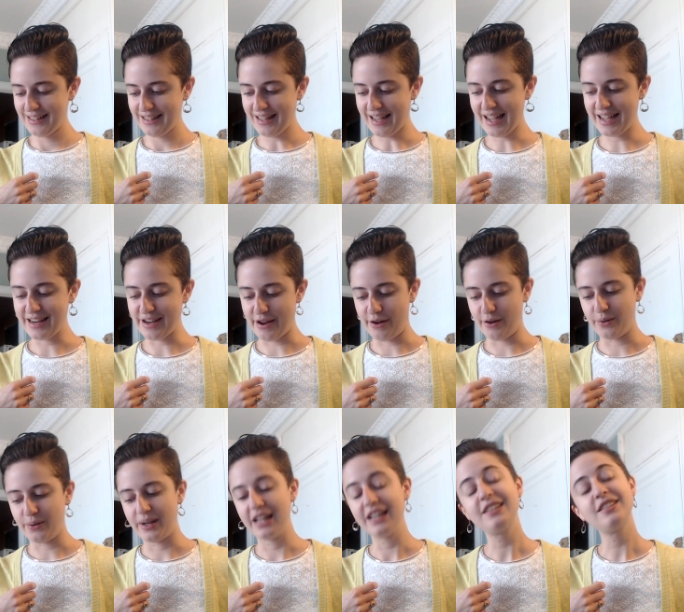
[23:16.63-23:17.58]
I know
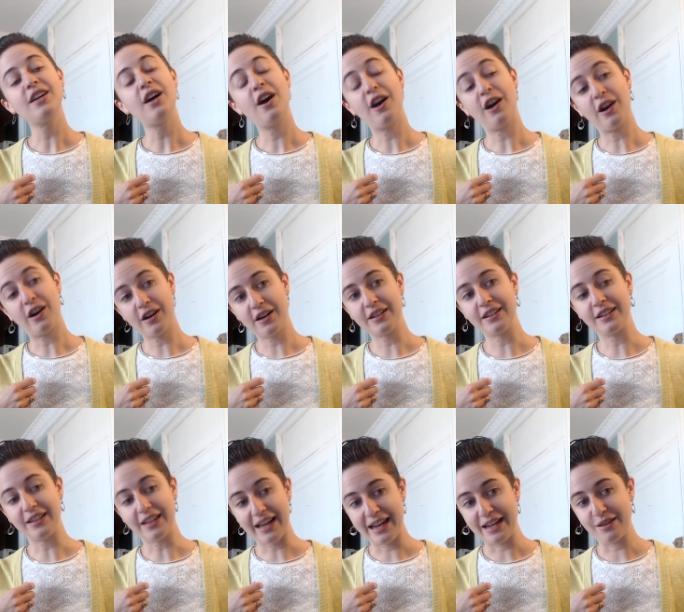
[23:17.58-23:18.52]
it's a hard
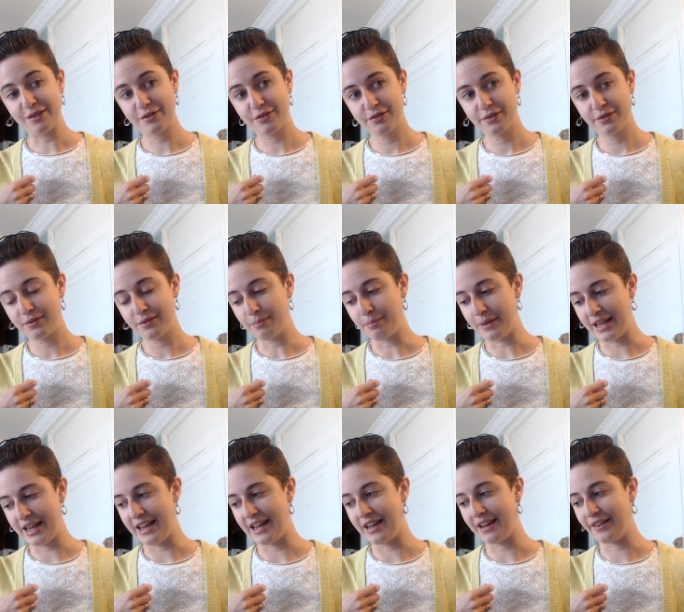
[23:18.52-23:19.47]
life
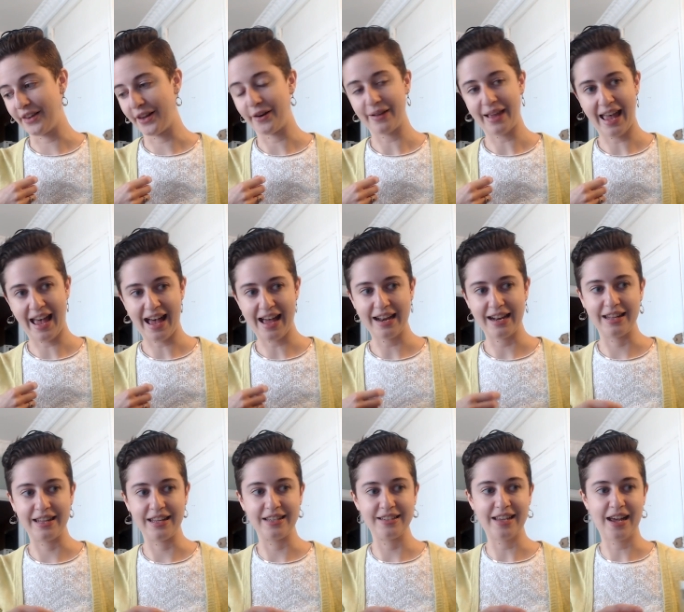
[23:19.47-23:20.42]
being a little cat in
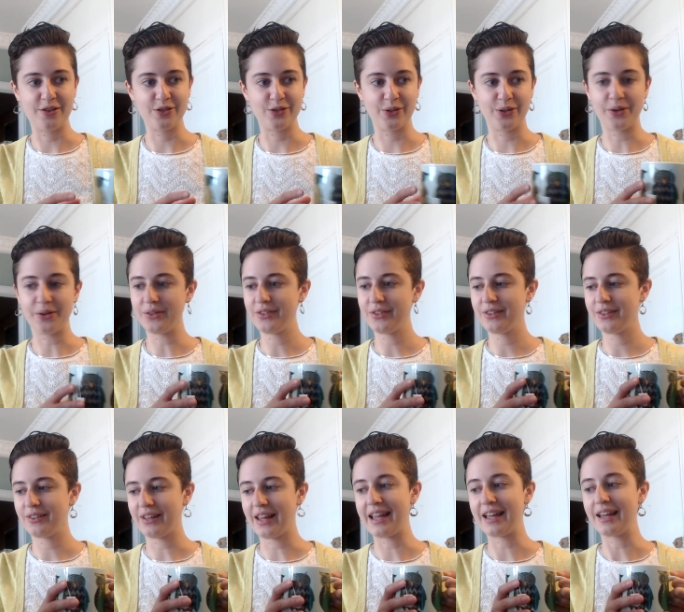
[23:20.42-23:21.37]
this household.
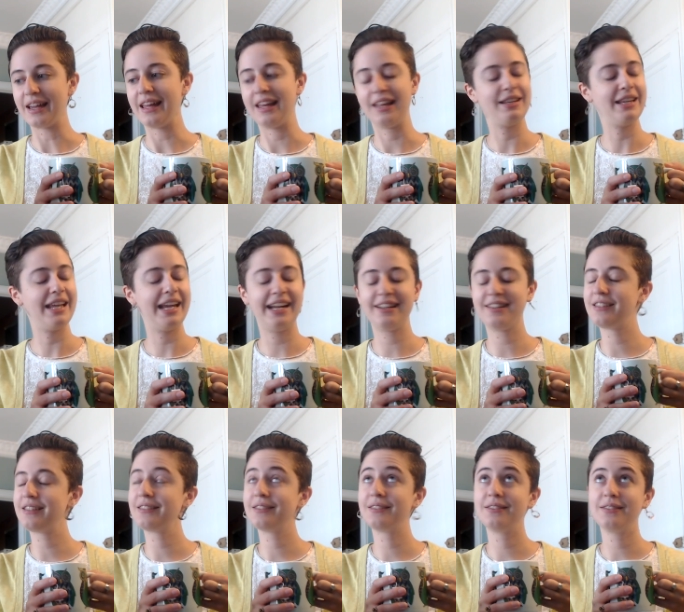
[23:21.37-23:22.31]
Like it,
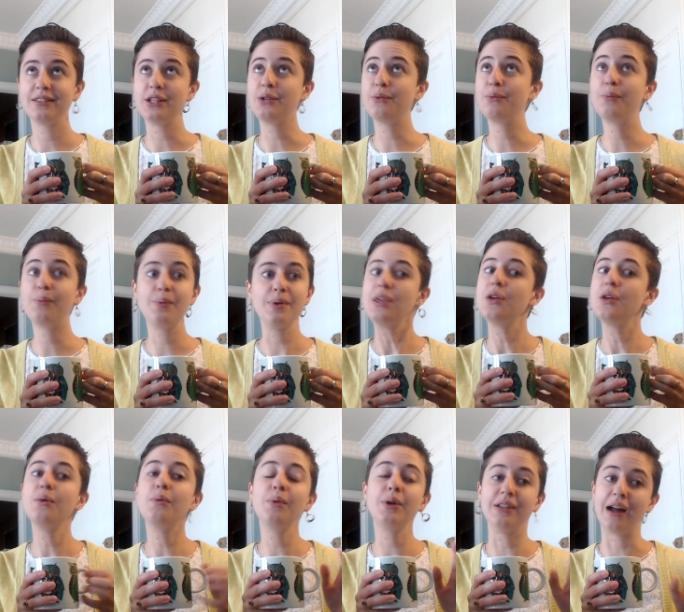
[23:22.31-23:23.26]
it's you you
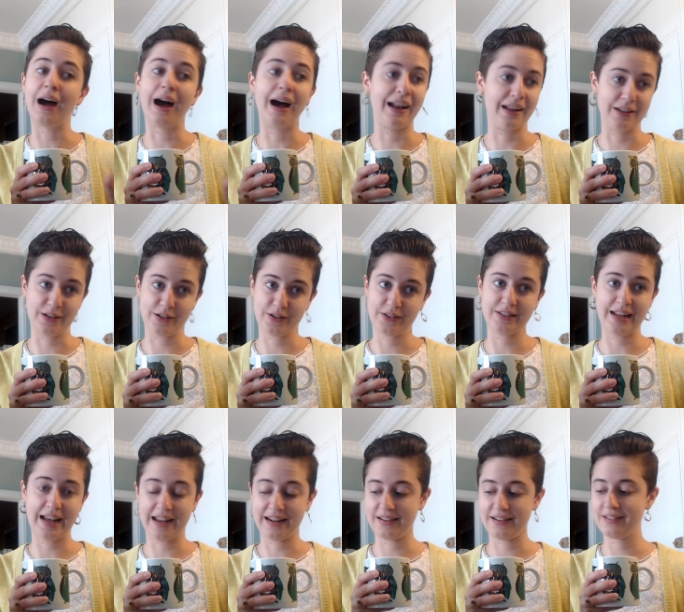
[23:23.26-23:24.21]
would not
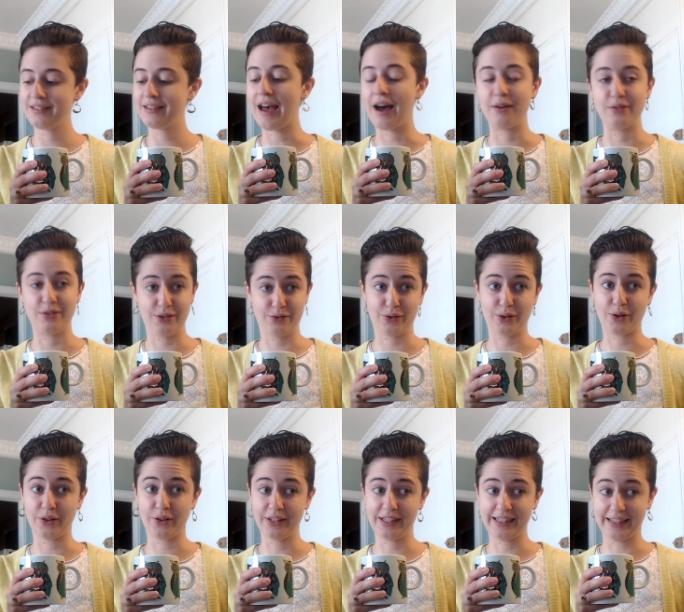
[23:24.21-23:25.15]
understand how
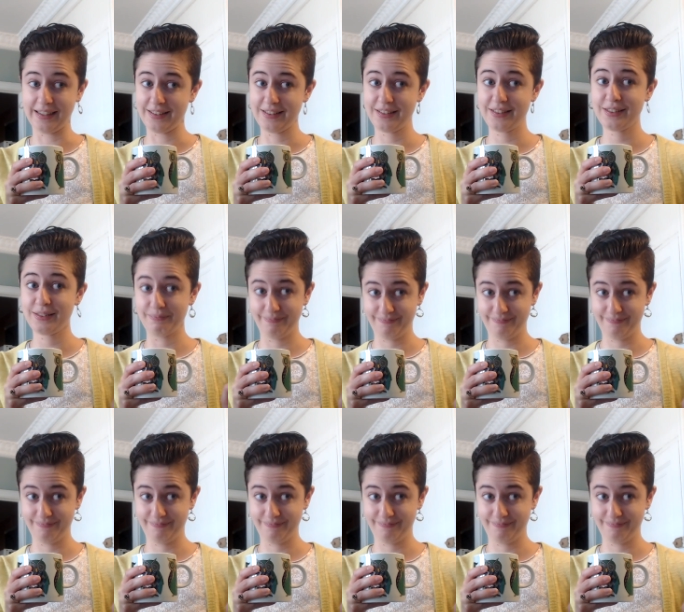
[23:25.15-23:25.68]
difficult it is.